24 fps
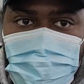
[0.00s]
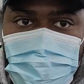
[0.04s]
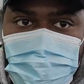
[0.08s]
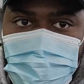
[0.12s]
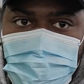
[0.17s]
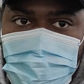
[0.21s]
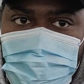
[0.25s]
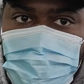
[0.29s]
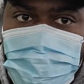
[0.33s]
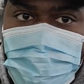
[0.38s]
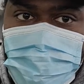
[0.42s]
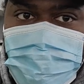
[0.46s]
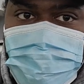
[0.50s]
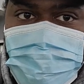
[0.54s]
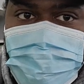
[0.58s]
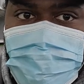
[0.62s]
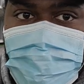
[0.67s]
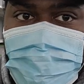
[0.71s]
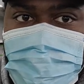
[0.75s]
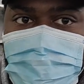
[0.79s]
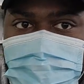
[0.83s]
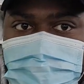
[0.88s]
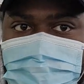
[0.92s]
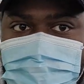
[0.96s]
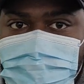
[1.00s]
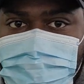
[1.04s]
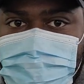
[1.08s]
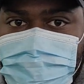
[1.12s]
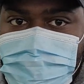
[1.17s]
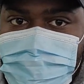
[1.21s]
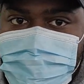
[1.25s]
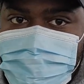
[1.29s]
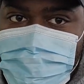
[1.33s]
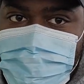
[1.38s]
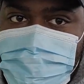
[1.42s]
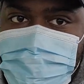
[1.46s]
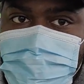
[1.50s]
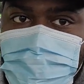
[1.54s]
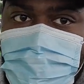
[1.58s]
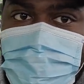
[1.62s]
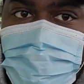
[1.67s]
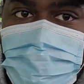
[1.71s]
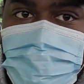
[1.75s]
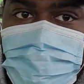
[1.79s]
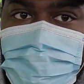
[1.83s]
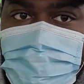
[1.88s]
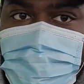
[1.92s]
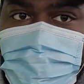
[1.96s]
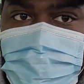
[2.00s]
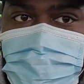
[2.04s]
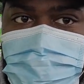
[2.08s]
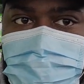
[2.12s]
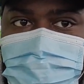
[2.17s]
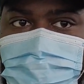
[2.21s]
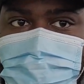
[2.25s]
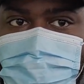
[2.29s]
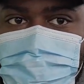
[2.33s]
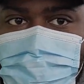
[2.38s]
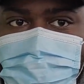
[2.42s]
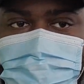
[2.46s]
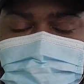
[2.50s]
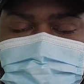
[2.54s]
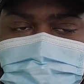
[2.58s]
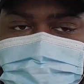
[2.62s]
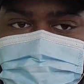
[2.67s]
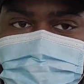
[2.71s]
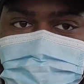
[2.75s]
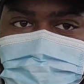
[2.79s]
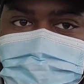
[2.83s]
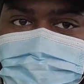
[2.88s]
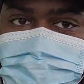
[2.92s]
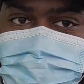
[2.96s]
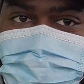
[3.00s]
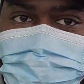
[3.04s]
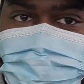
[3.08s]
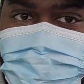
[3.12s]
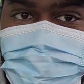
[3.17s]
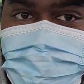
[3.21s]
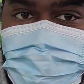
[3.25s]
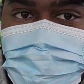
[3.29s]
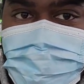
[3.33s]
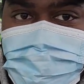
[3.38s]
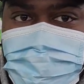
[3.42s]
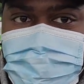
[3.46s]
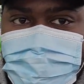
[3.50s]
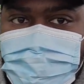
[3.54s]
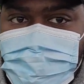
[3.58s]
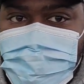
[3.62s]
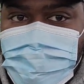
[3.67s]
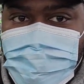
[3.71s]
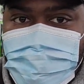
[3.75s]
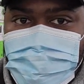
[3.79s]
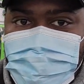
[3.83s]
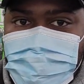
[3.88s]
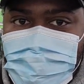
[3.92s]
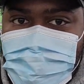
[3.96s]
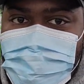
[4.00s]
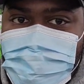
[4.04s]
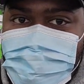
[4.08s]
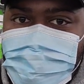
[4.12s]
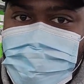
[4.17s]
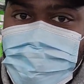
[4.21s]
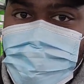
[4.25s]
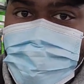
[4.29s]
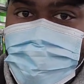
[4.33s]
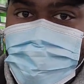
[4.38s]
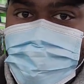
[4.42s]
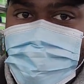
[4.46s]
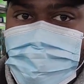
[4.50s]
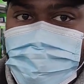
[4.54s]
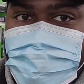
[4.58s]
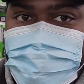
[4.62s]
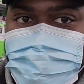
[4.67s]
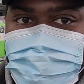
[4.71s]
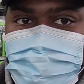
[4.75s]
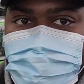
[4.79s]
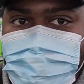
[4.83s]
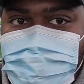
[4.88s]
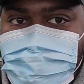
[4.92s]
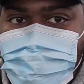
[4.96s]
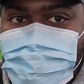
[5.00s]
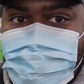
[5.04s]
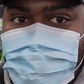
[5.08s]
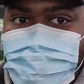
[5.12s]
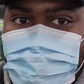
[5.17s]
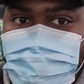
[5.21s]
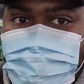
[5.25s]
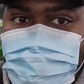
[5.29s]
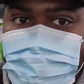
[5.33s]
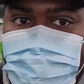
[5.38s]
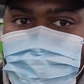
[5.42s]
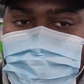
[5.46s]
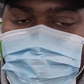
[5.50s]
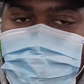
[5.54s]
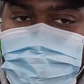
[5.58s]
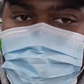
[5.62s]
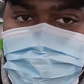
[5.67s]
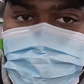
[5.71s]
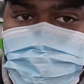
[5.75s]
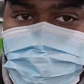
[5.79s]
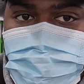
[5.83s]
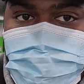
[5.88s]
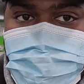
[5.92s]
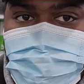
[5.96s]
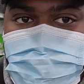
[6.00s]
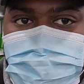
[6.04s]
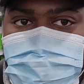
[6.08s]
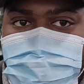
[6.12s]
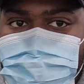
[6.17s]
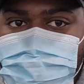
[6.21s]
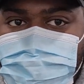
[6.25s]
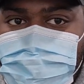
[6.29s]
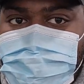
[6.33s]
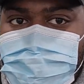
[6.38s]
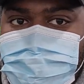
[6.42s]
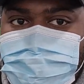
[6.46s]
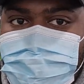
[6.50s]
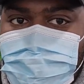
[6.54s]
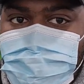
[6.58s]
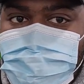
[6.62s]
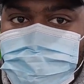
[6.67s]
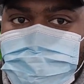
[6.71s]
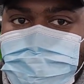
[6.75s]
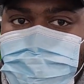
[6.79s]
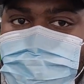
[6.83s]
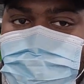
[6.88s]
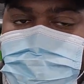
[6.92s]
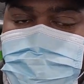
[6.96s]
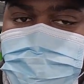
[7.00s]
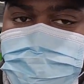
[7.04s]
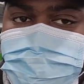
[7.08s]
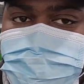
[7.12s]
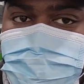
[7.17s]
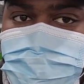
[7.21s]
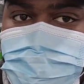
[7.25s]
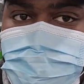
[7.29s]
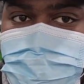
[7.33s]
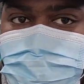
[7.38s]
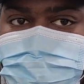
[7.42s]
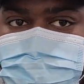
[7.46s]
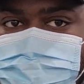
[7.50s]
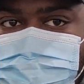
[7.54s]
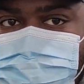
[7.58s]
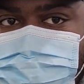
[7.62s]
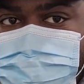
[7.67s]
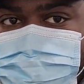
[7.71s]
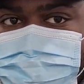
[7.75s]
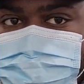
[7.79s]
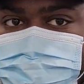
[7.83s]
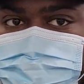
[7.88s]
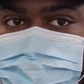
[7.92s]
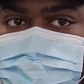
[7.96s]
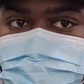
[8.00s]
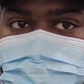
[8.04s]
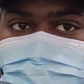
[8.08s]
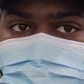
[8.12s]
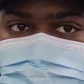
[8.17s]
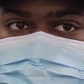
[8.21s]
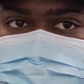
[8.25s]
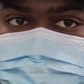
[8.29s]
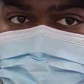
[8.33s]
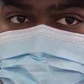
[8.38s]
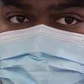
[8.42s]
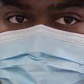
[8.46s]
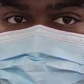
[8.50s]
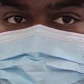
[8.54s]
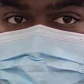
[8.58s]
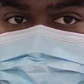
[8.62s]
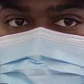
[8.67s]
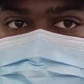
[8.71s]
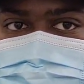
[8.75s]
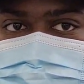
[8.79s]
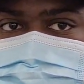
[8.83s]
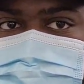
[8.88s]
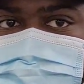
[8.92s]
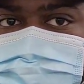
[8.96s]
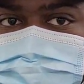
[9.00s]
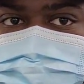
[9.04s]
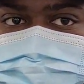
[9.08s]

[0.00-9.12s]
We're inside of the store now currently just looking for some things to add to our food photography, like some different props and whatnot.